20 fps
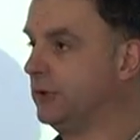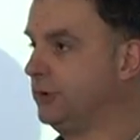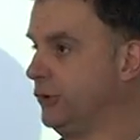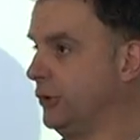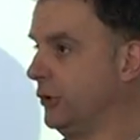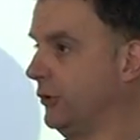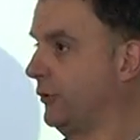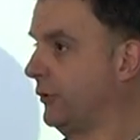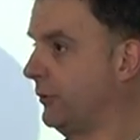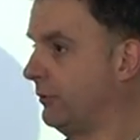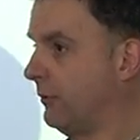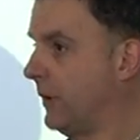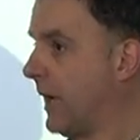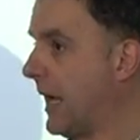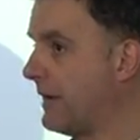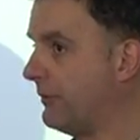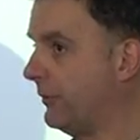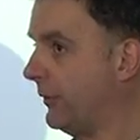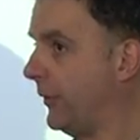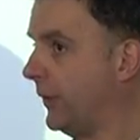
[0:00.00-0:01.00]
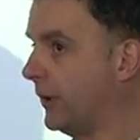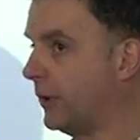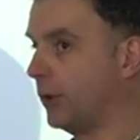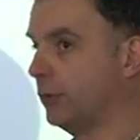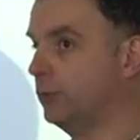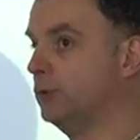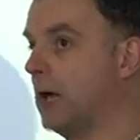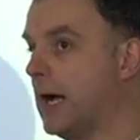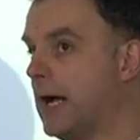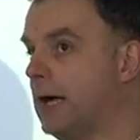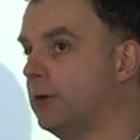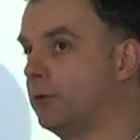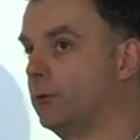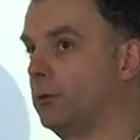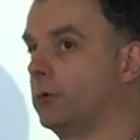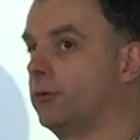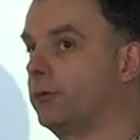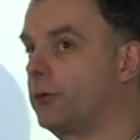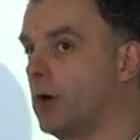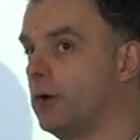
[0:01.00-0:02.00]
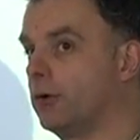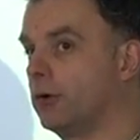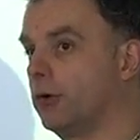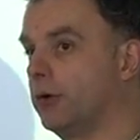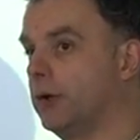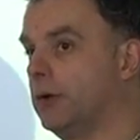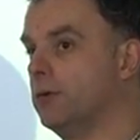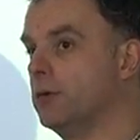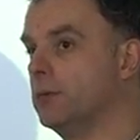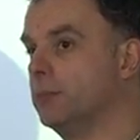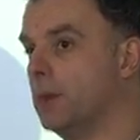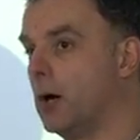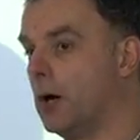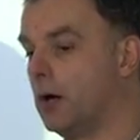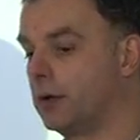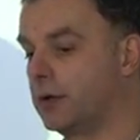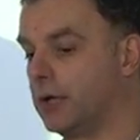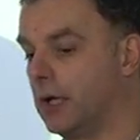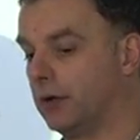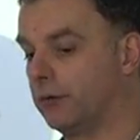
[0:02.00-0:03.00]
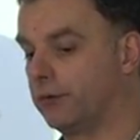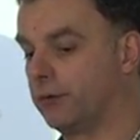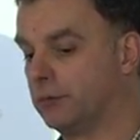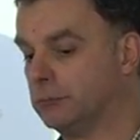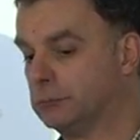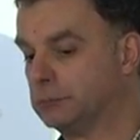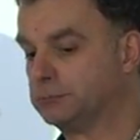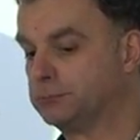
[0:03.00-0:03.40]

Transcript: just everything around what's going on in the market,